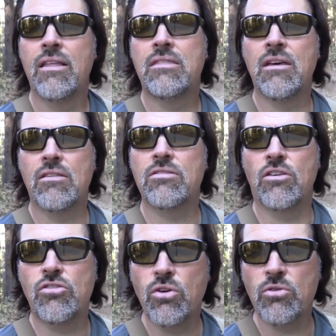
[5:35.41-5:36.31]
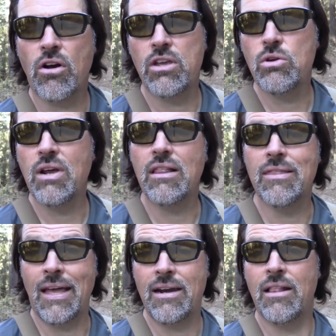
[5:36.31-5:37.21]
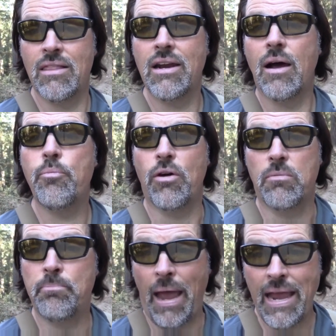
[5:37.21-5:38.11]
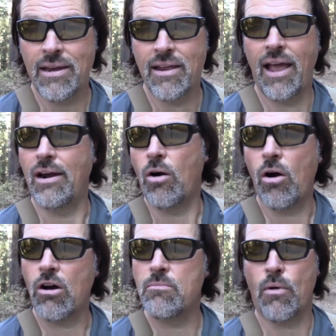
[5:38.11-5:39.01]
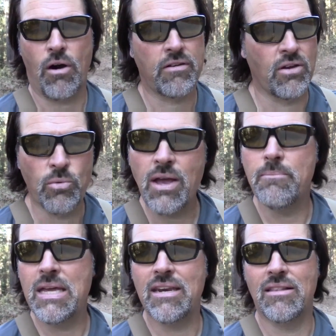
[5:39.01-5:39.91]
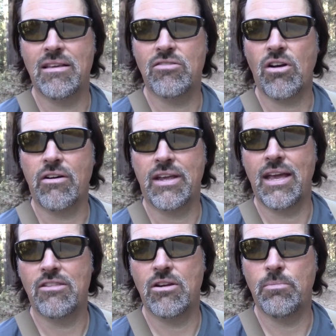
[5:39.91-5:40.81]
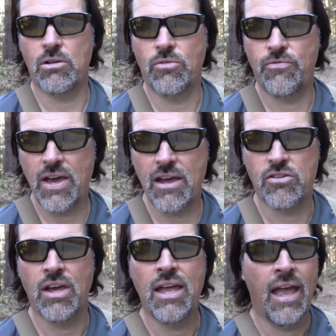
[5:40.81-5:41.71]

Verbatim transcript: the, the sonar unit lit, lit up with bait and hard marks, and we immediately started catching a bunch of fish.